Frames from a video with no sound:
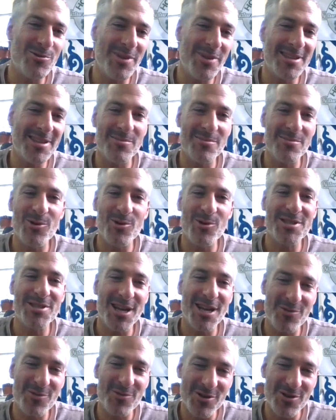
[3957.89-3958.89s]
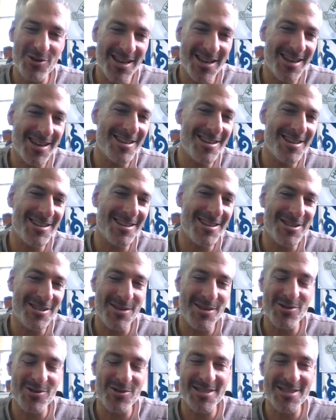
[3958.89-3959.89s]
make the most out of your day and
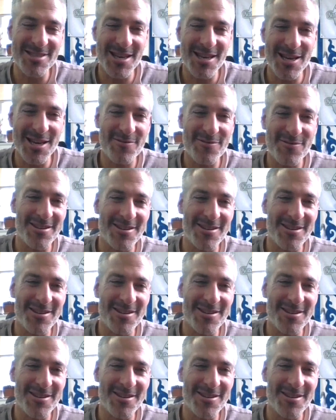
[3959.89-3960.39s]
keep you safe